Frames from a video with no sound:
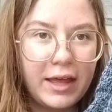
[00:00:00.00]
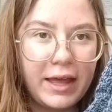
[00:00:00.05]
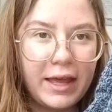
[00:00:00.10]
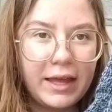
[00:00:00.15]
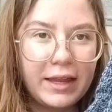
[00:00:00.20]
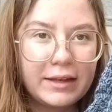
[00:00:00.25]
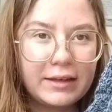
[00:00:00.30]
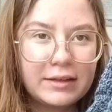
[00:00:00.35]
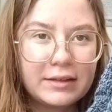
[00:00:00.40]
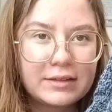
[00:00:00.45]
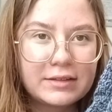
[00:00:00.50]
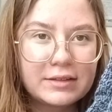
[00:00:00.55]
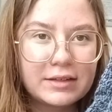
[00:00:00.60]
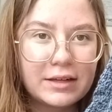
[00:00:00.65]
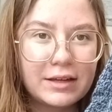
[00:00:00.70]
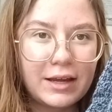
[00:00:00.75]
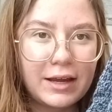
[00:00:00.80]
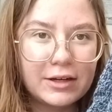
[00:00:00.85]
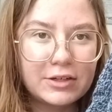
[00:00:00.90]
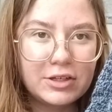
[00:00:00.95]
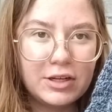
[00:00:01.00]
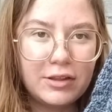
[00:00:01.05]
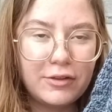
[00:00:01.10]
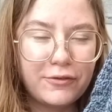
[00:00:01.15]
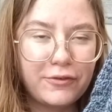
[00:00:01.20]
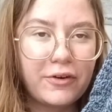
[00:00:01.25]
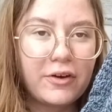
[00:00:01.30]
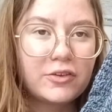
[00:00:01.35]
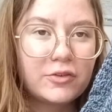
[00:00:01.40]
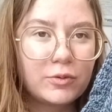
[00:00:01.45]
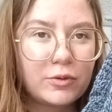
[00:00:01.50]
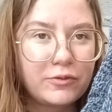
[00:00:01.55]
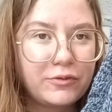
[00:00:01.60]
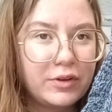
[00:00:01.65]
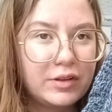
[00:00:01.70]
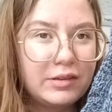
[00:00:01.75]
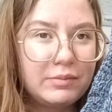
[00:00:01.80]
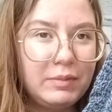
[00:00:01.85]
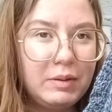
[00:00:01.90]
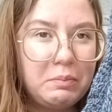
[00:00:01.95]
And actually the first one
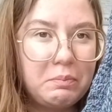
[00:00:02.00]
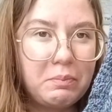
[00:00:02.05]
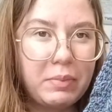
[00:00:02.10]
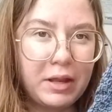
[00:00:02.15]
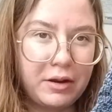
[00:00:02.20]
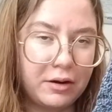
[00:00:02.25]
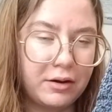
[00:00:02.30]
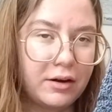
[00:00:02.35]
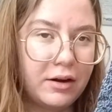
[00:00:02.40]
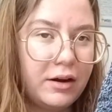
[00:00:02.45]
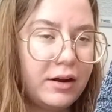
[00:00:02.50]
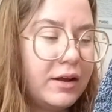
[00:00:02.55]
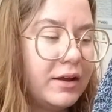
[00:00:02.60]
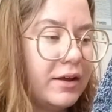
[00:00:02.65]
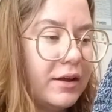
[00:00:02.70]
fits me better.